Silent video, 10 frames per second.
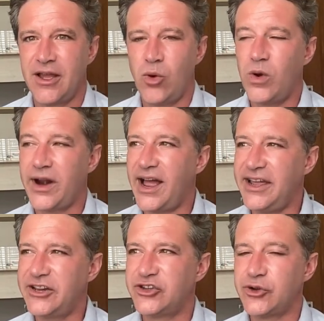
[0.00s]
what
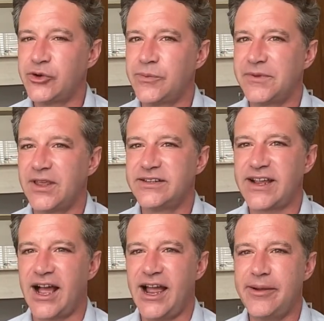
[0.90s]
I do
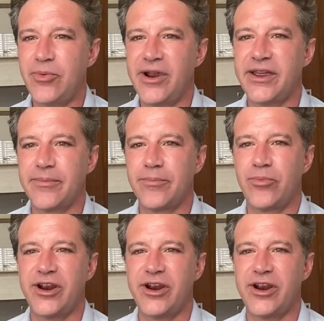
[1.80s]
is I break